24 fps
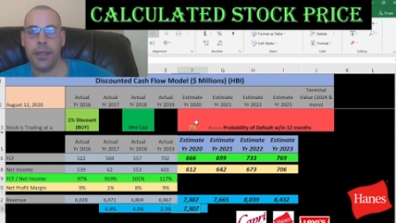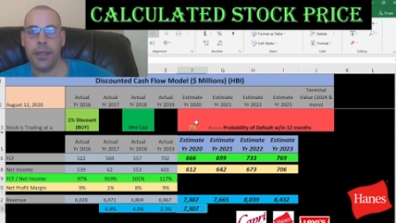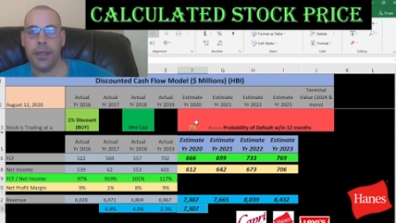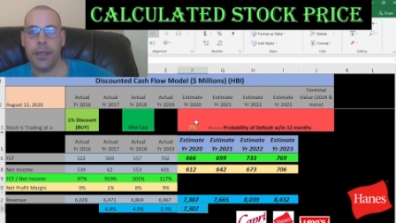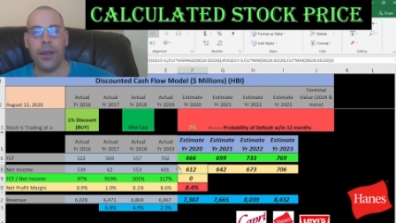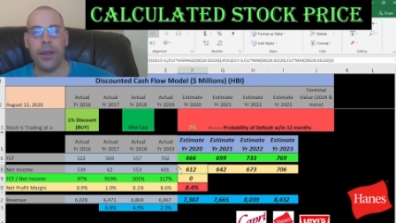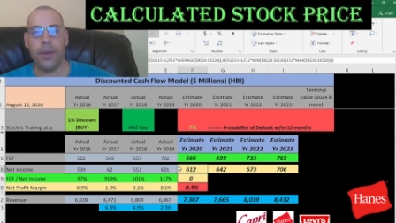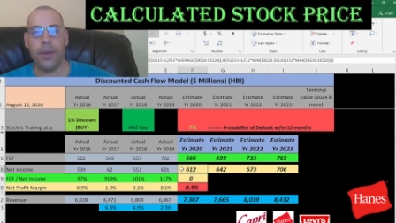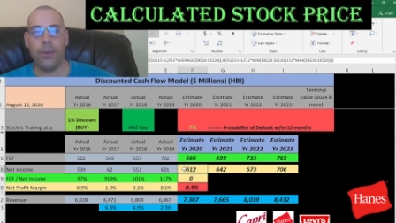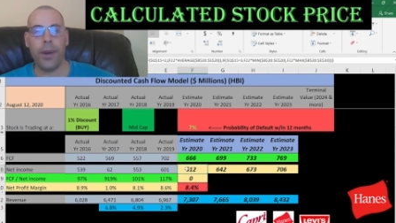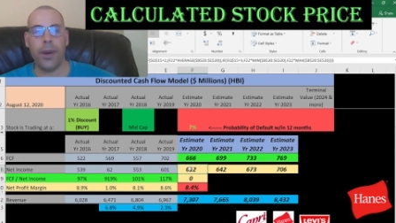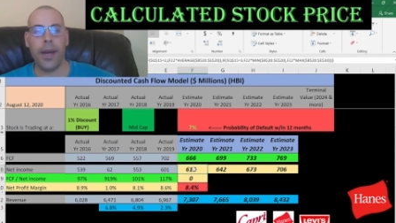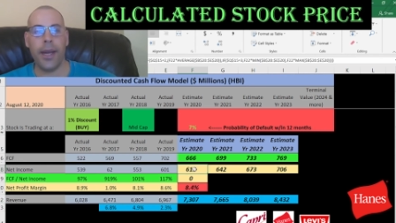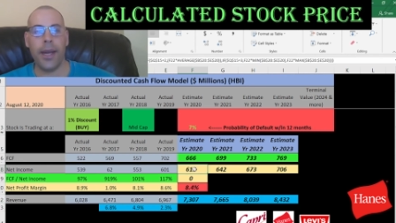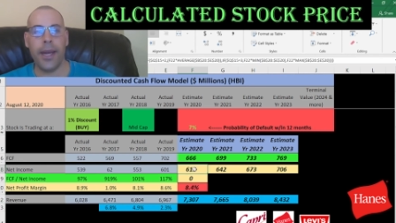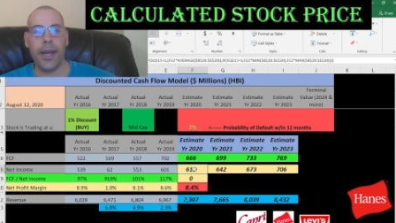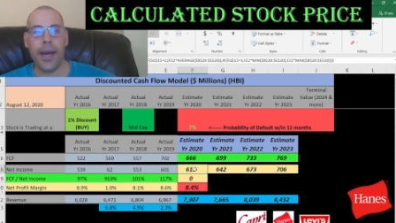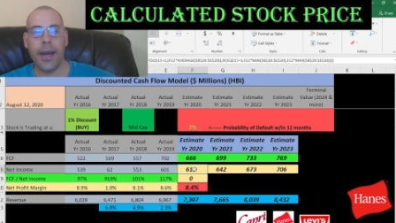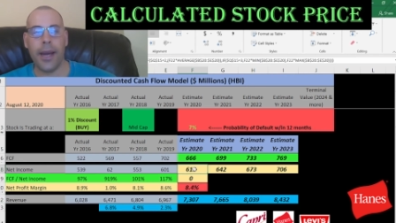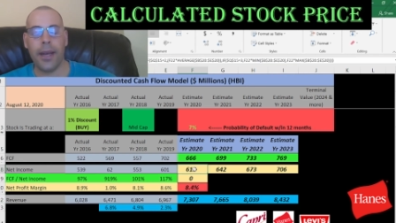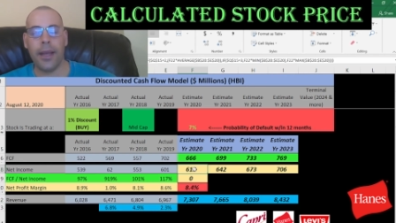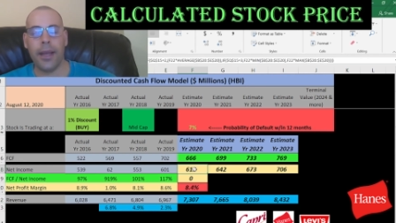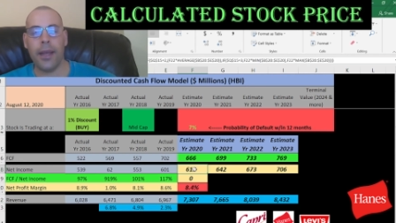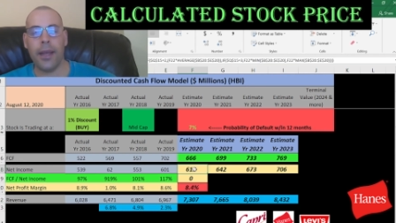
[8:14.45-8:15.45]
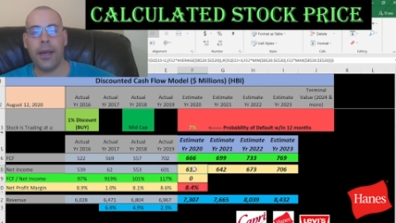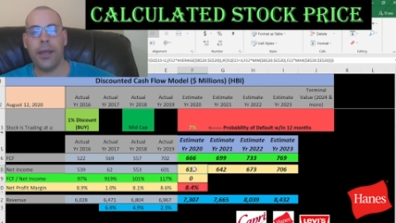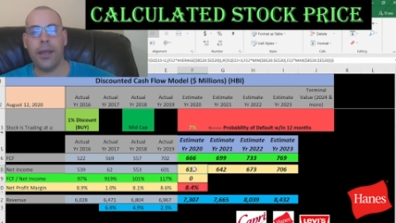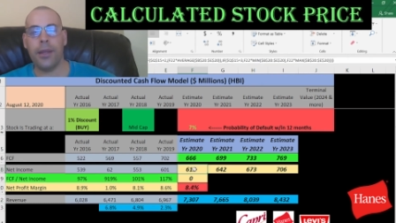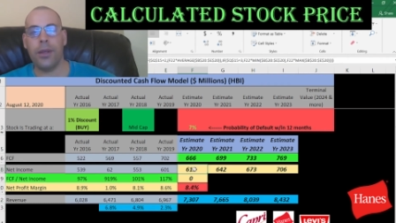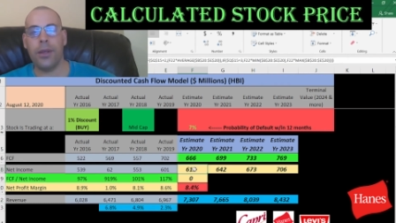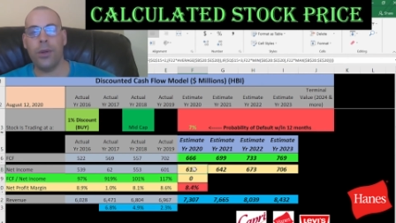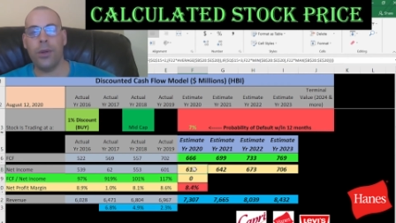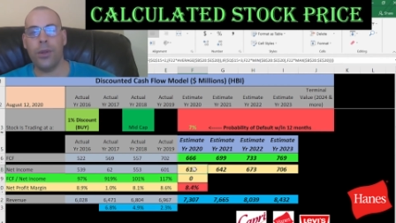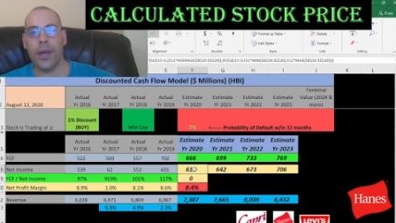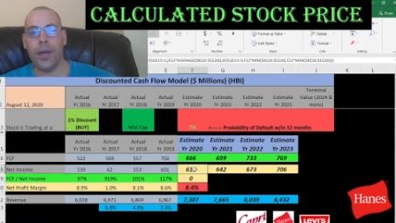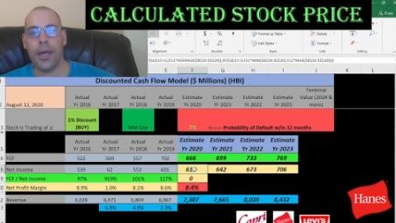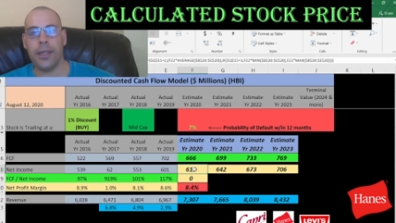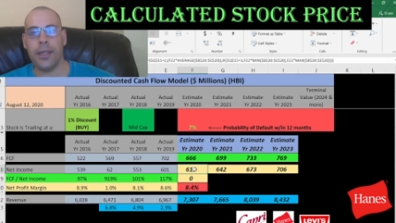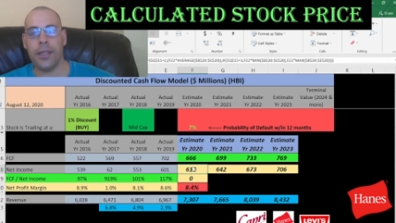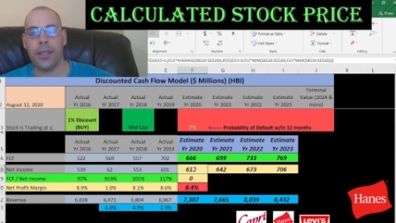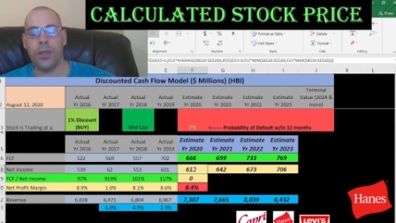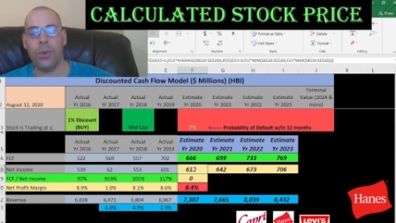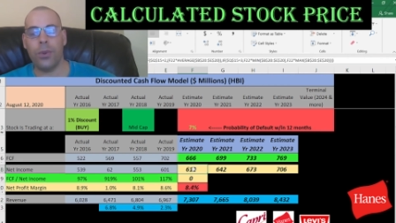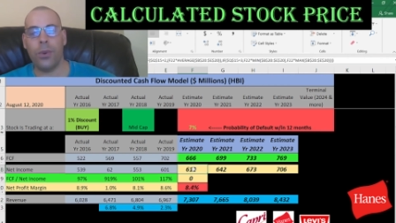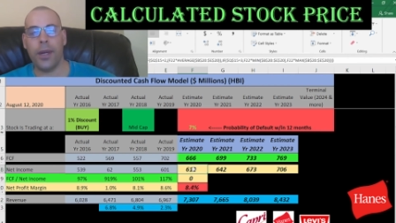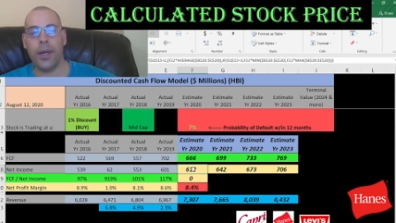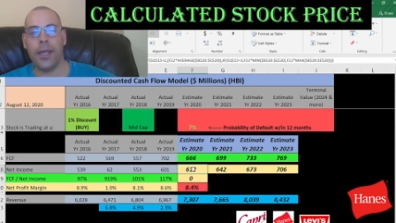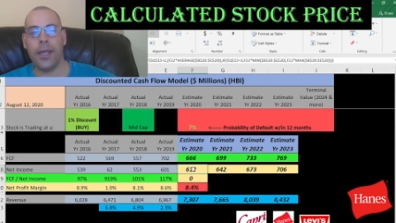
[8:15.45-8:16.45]
The way I calculated two
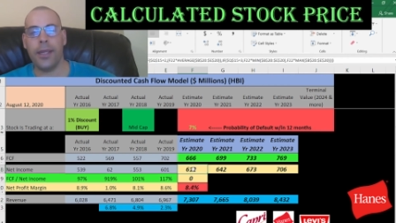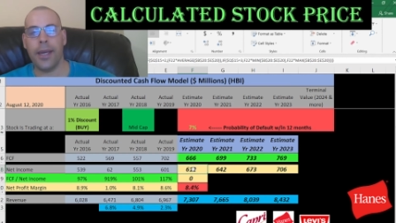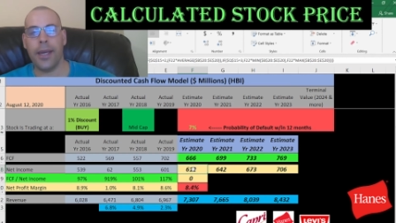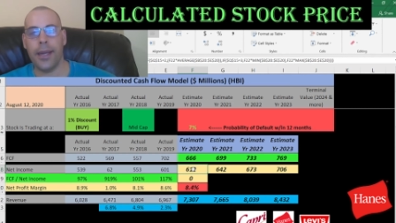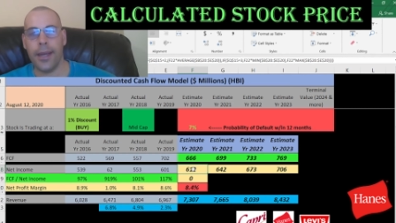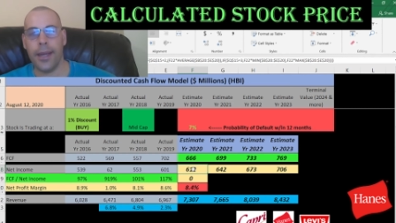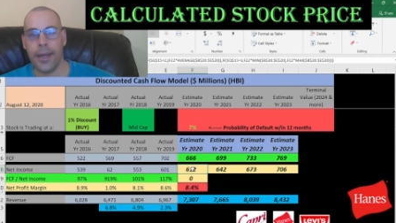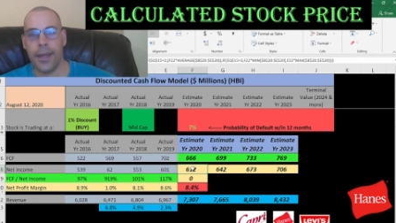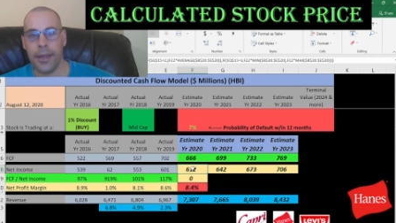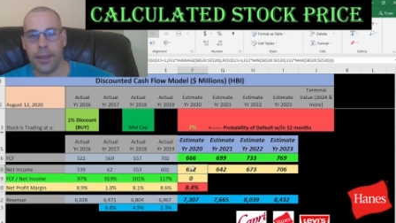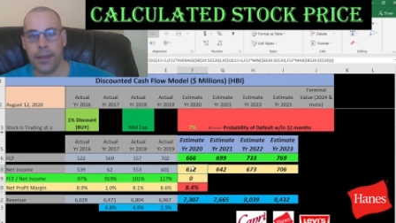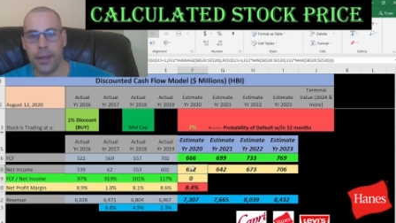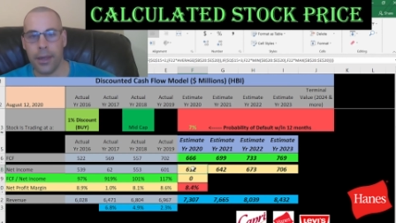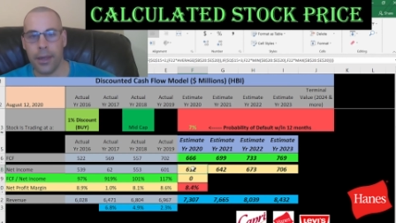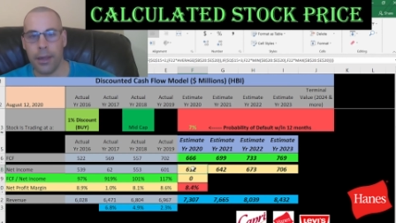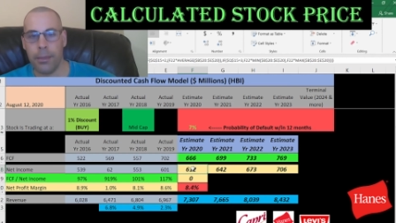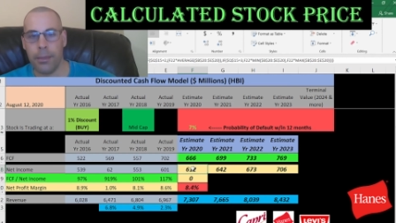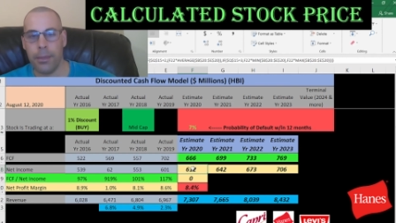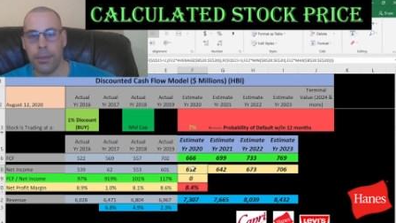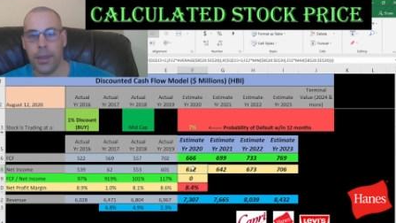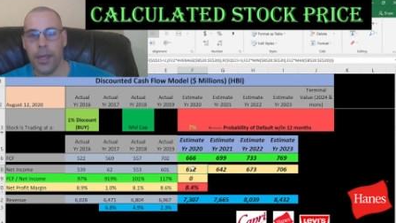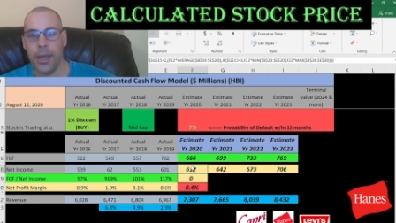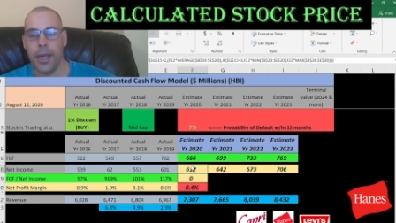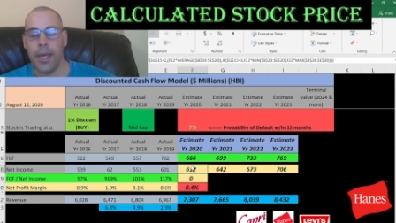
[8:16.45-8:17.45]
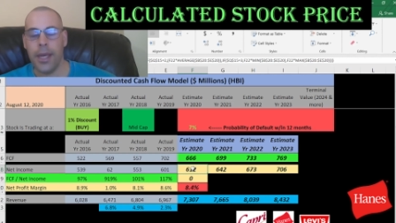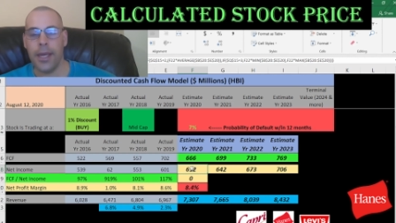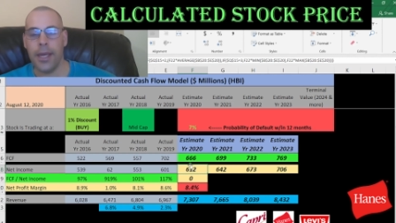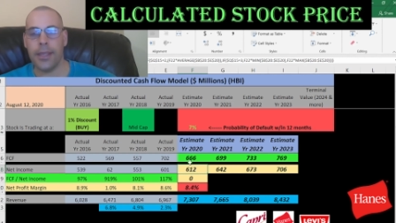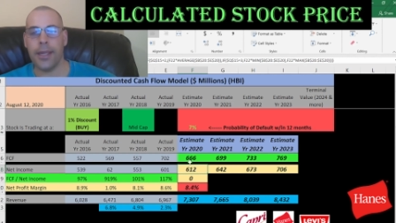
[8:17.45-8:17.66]
thousand twenty net income